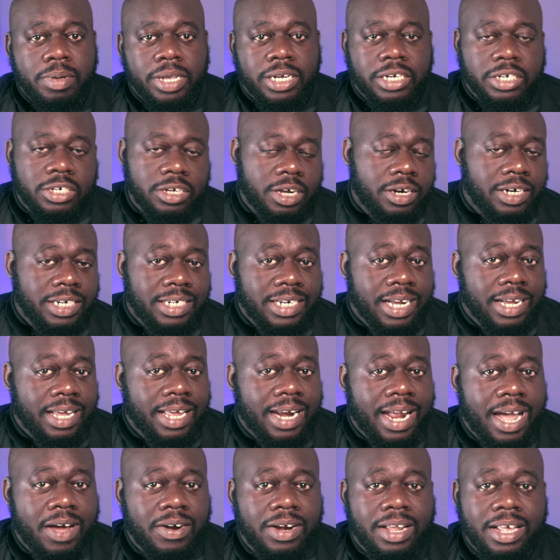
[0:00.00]
be sure to check
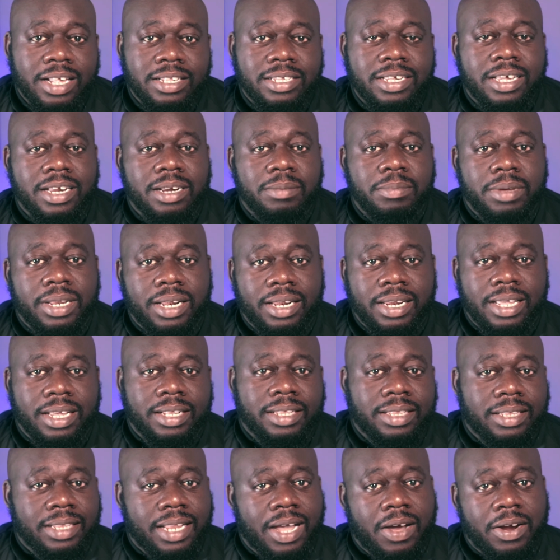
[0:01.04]
it out. It's gonna be
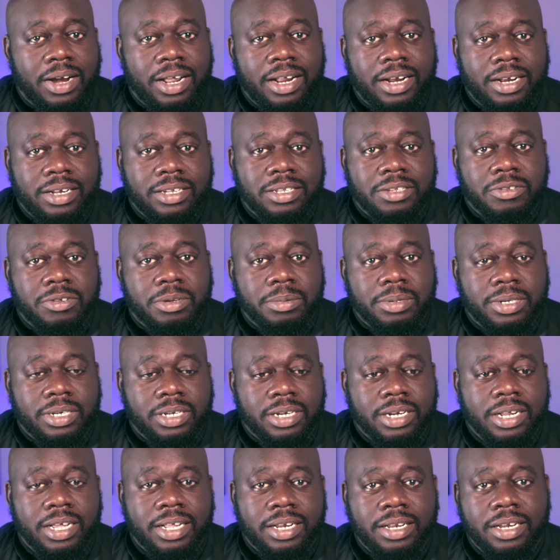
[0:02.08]
linked down in the
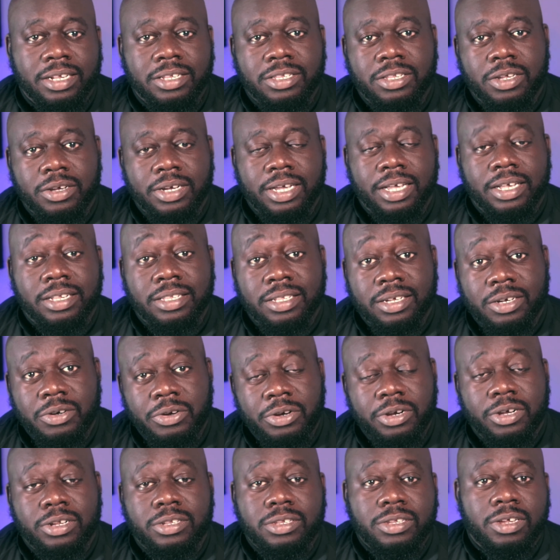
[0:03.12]
description. This song is a
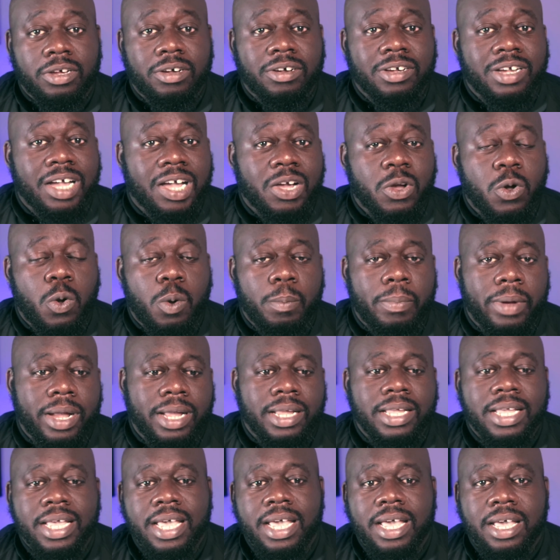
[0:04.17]
Creole song,
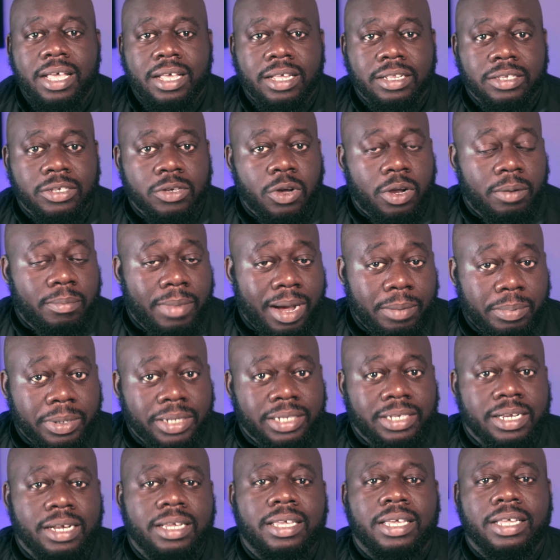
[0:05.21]
kompa. It's called Ma
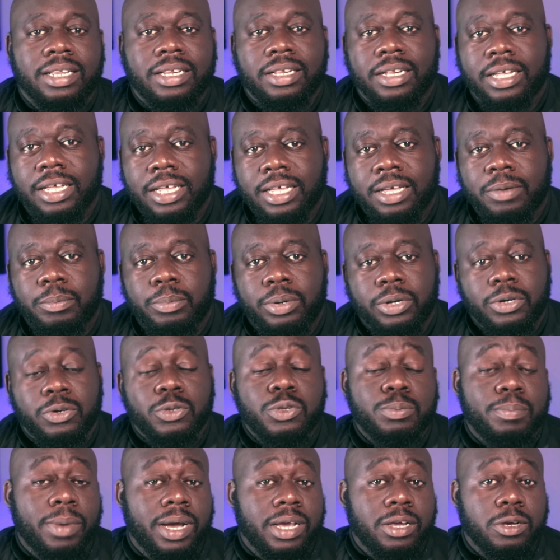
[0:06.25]
Tranquille
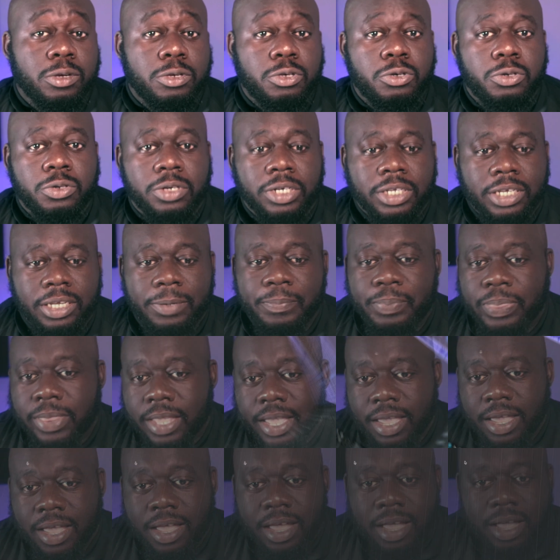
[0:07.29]
produced by yours truly. All right,